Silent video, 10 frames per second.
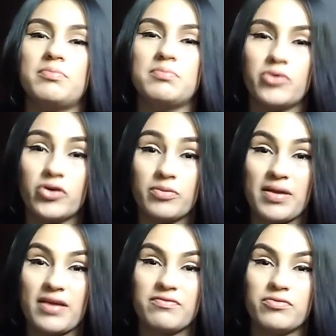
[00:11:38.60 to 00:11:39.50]
More
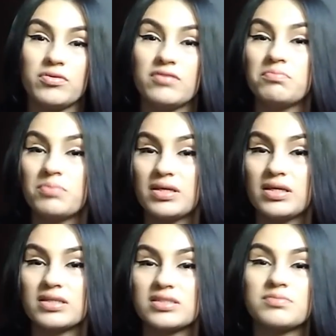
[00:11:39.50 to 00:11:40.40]
painful of
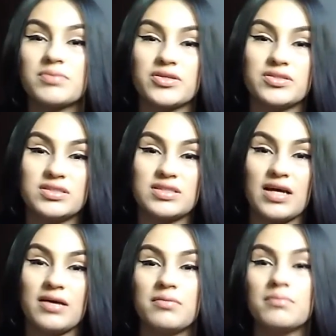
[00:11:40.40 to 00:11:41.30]
me experience
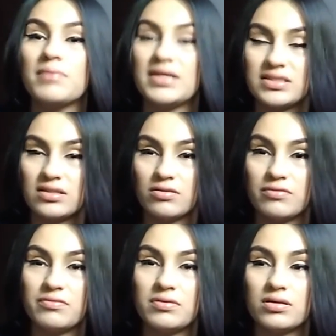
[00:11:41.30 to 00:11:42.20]
that myself.
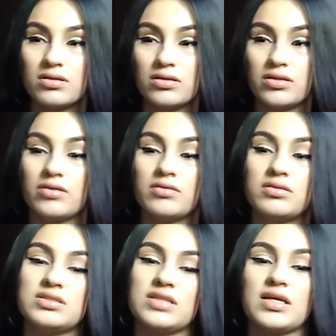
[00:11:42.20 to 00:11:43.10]

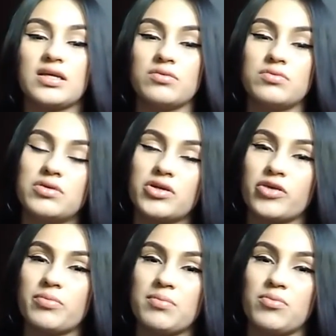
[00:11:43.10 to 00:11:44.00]
It's like it
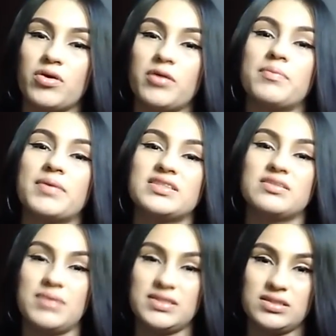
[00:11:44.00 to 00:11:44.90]
hurt me more because
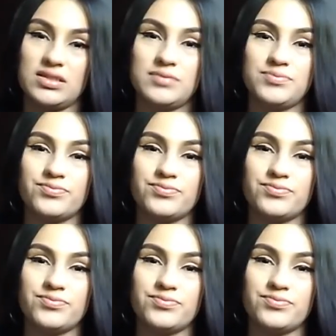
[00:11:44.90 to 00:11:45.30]
of my son.